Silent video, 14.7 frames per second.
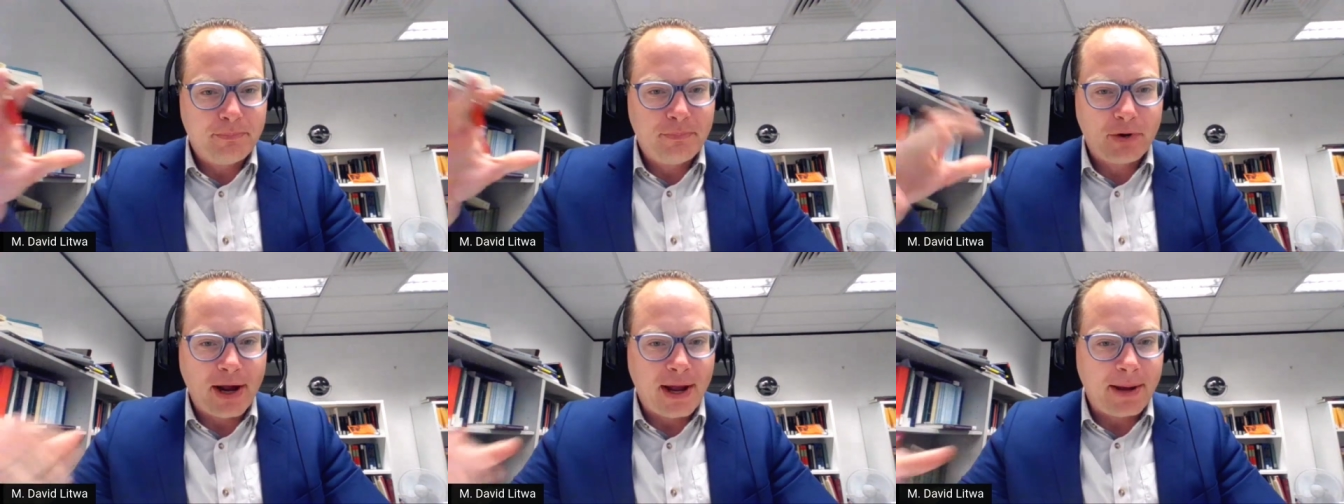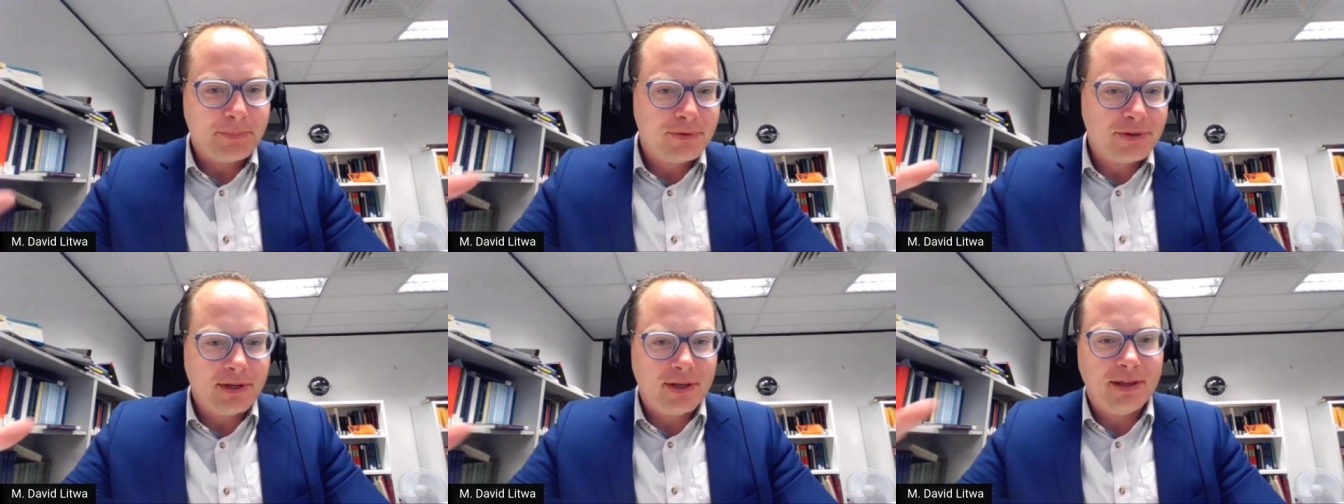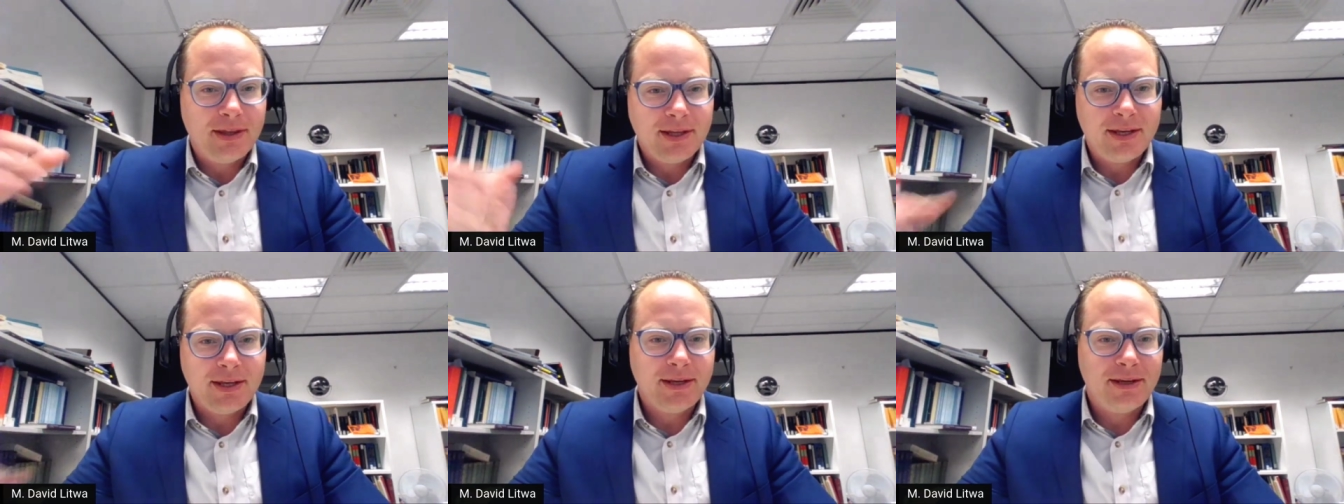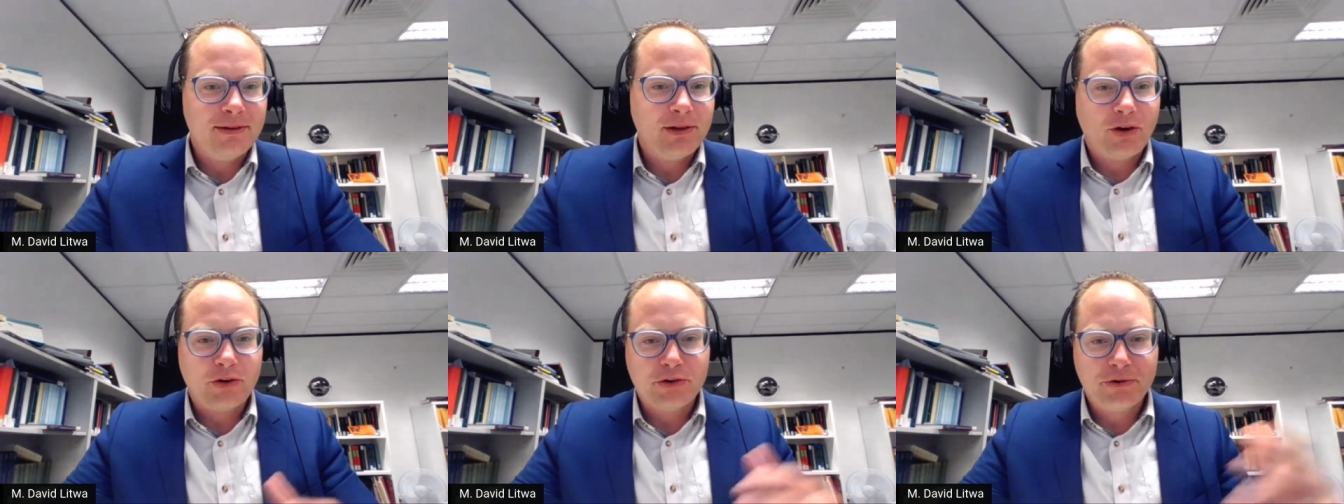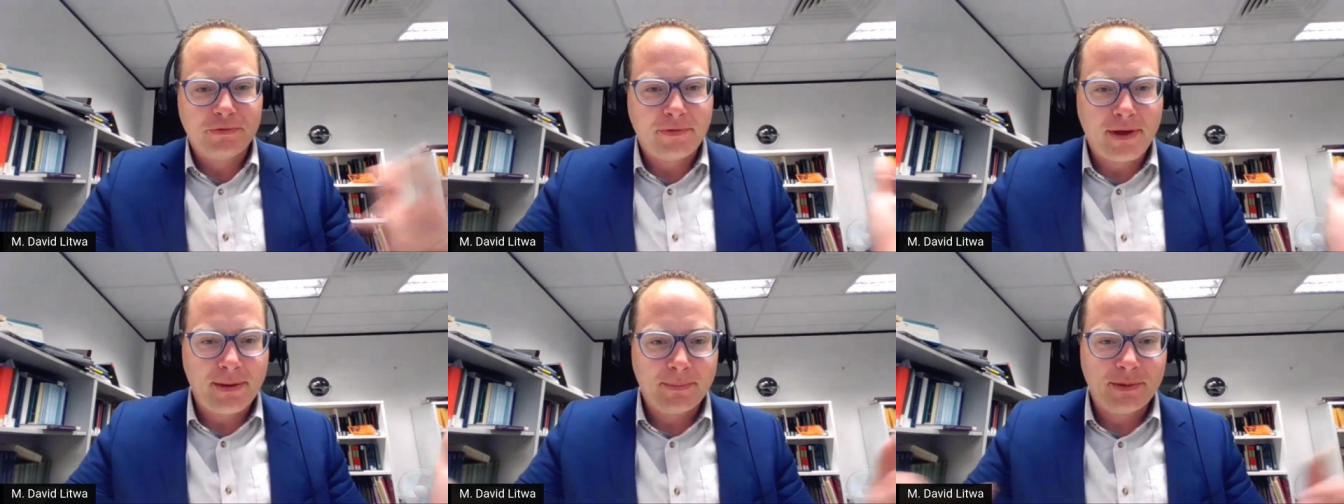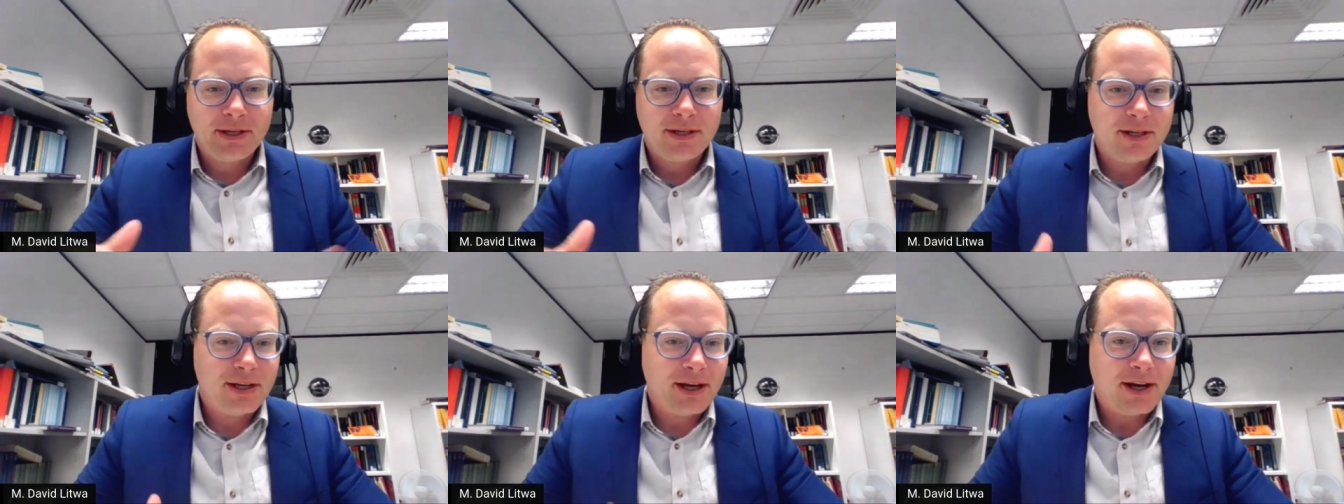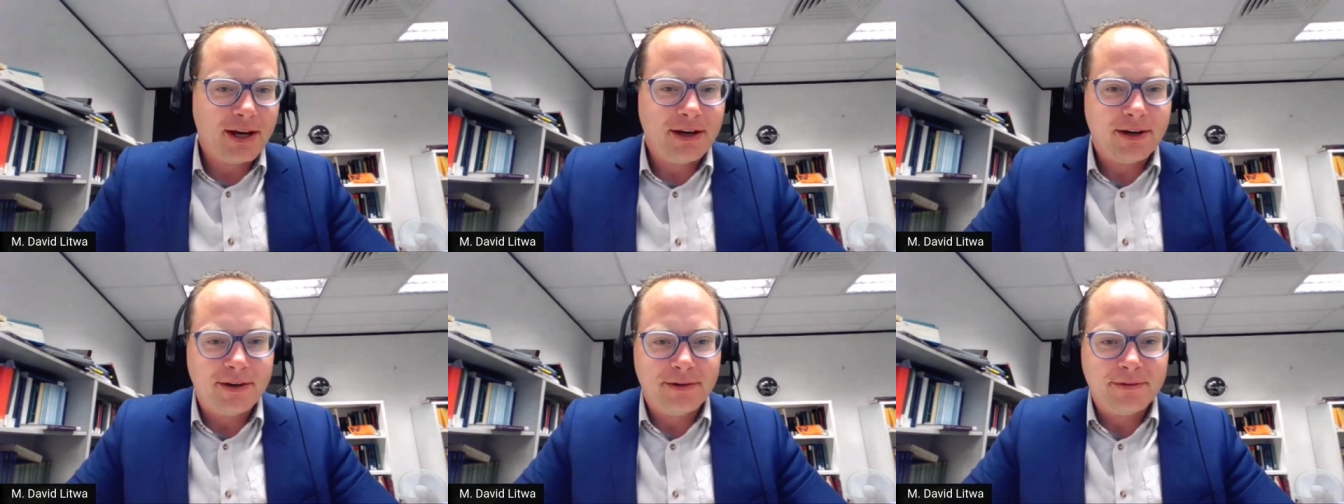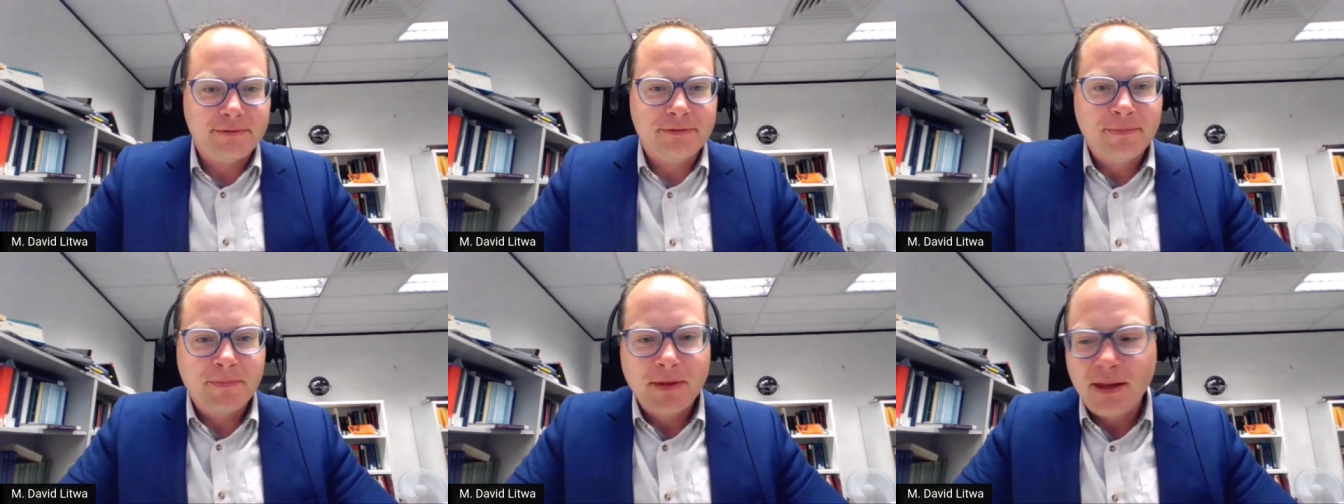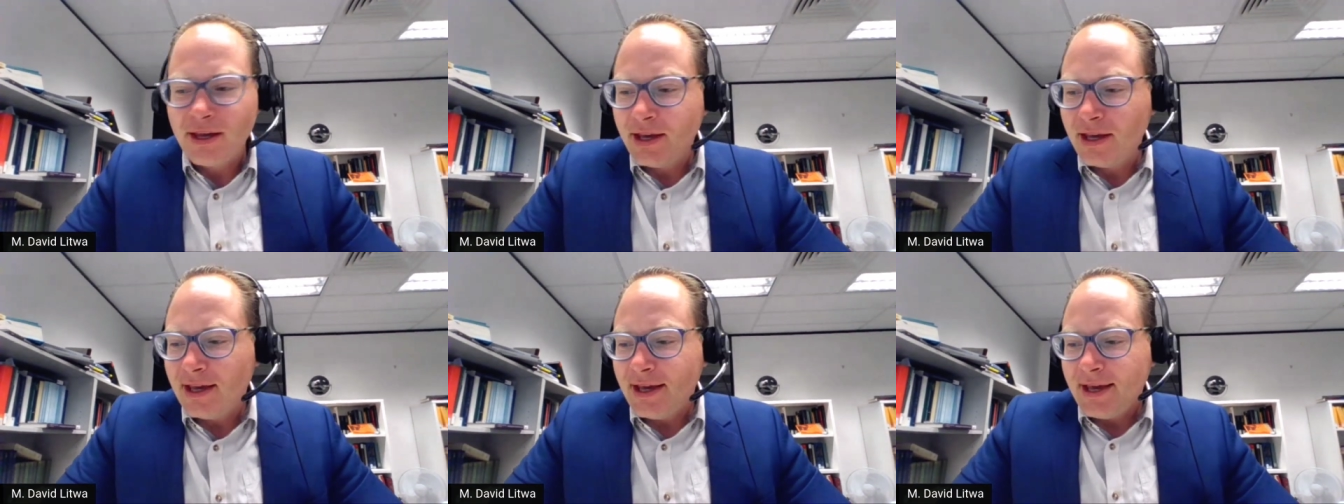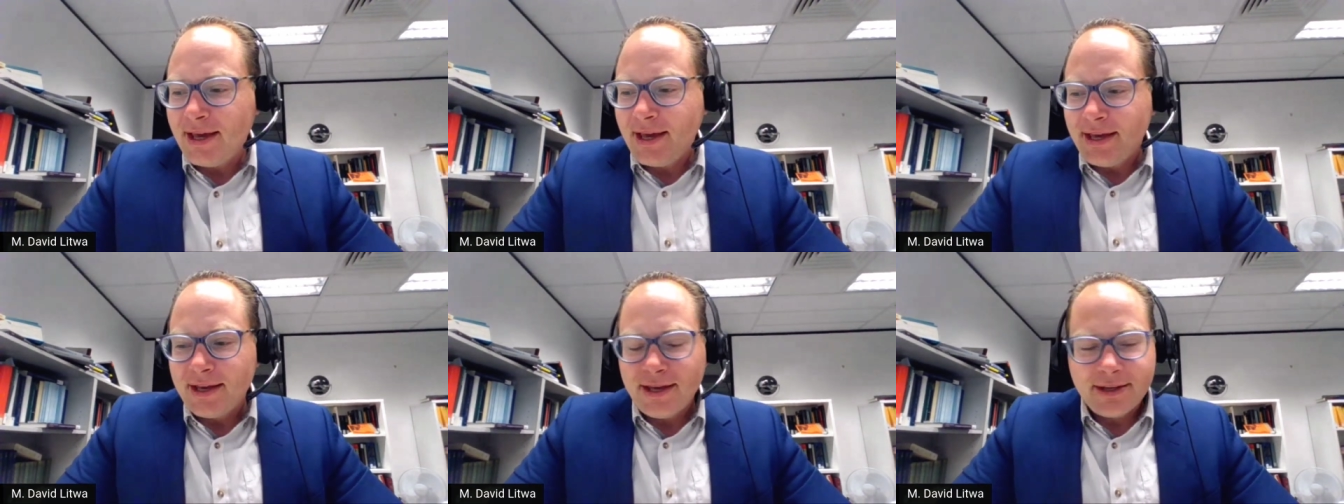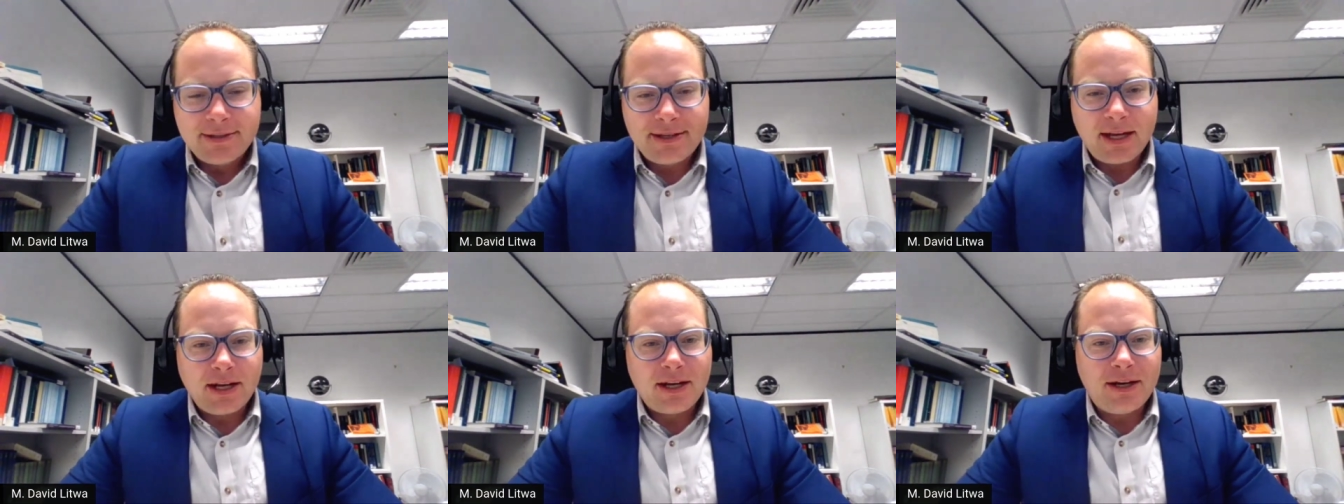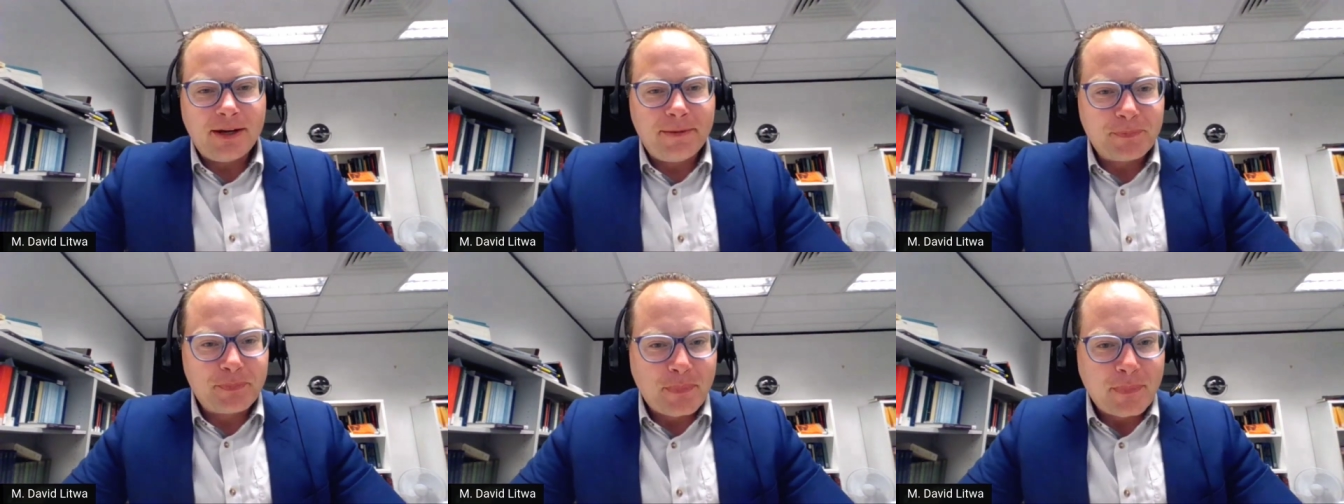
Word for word: perhaps in the larger family of Seneca.